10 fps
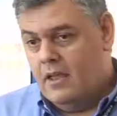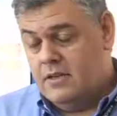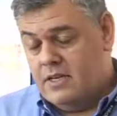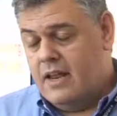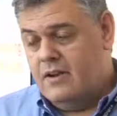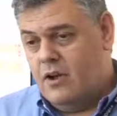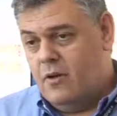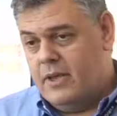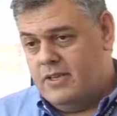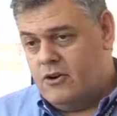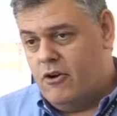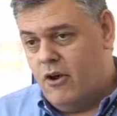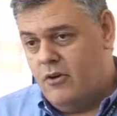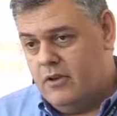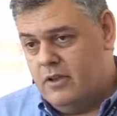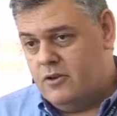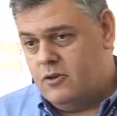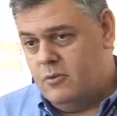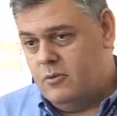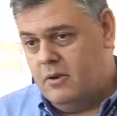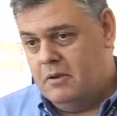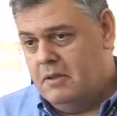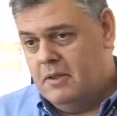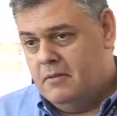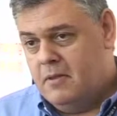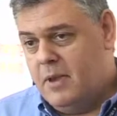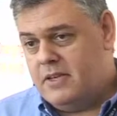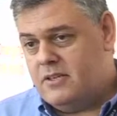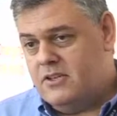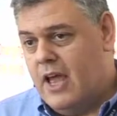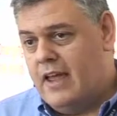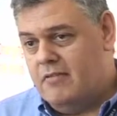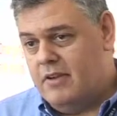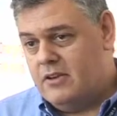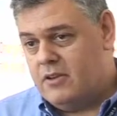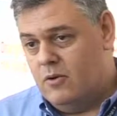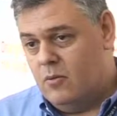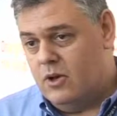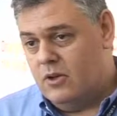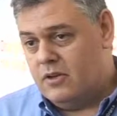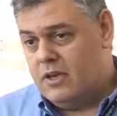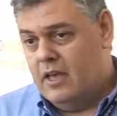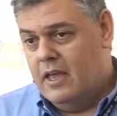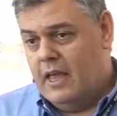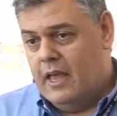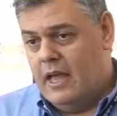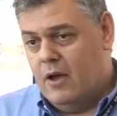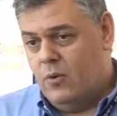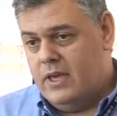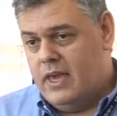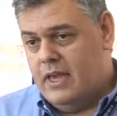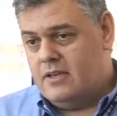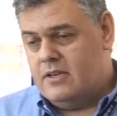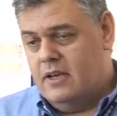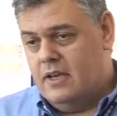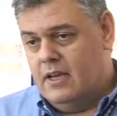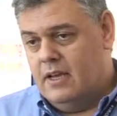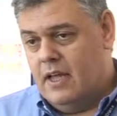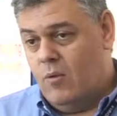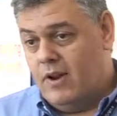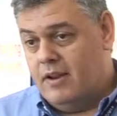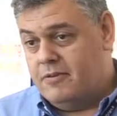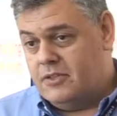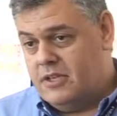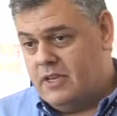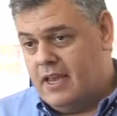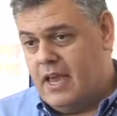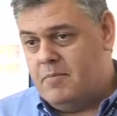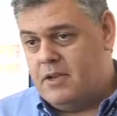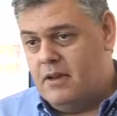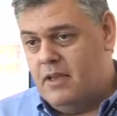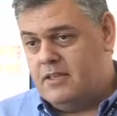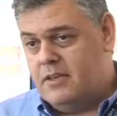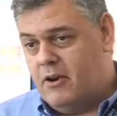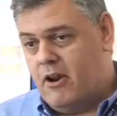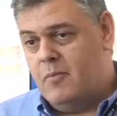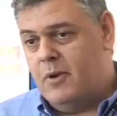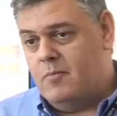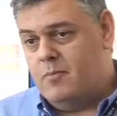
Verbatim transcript: Design Indaba has grown into the best design event in the world. Uh, we get uh, a wonderful city in Cape Town. It's incredibly